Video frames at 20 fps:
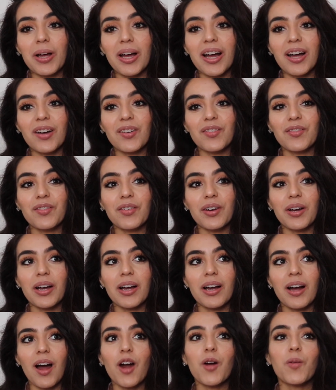of
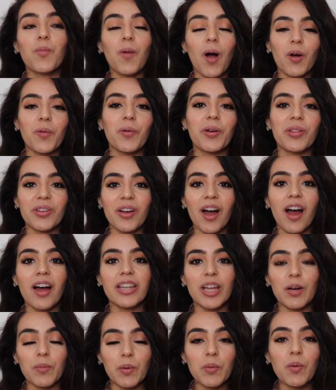our walk with
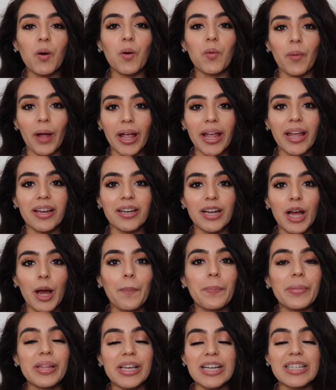God that we will wait
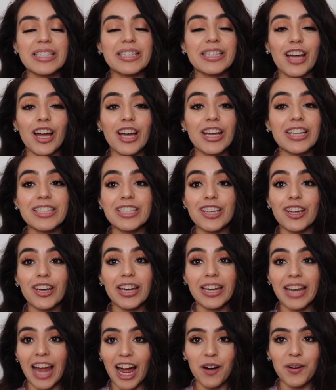because not it's not
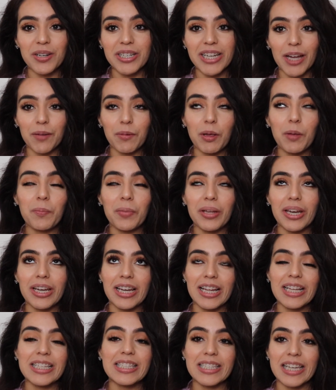in our timing but
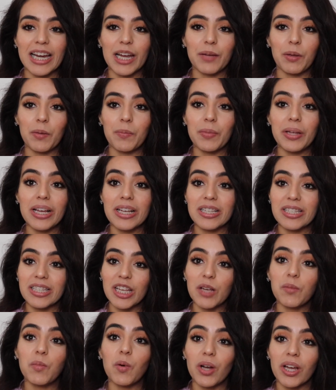in his timing because
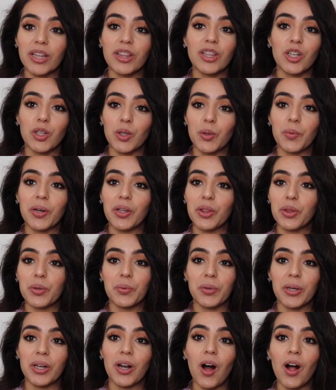he will get the glory
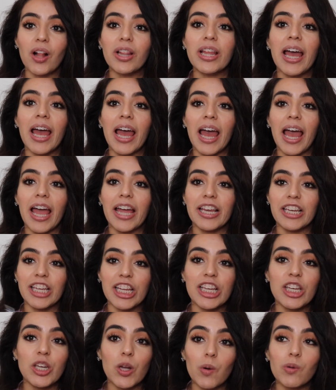through it all and
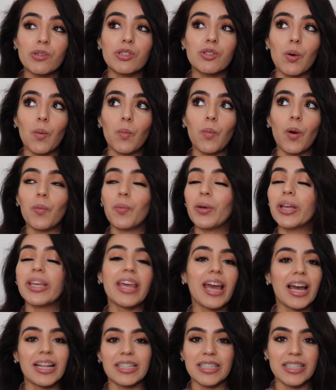he knows what we
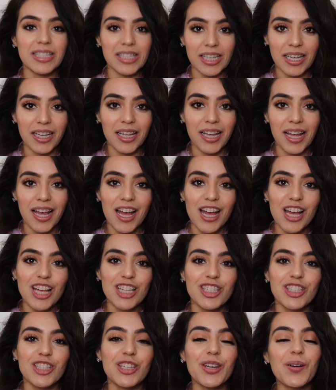can't see.
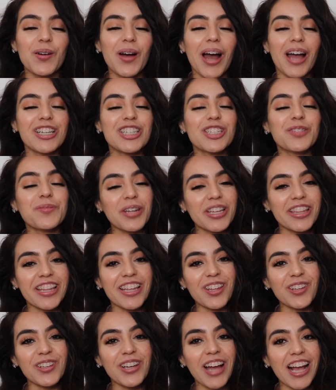So I just want to
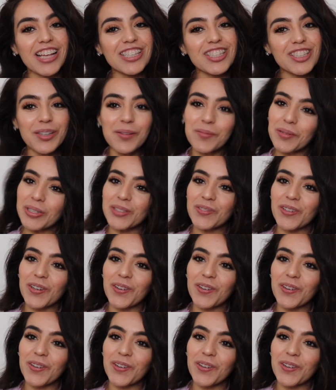thank you guys so much